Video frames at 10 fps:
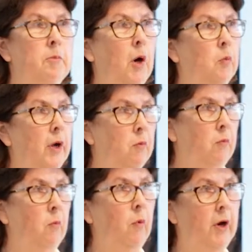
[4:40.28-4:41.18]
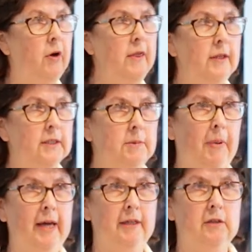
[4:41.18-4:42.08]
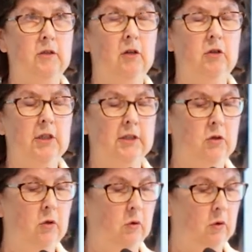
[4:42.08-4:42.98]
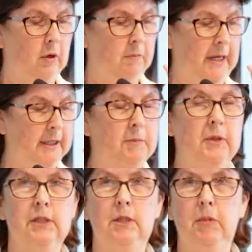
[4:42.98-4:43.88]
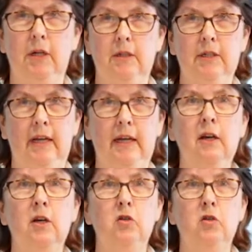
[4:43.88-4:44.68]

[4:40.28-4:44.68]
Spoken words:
But we're in this space, don't just talk placement stability,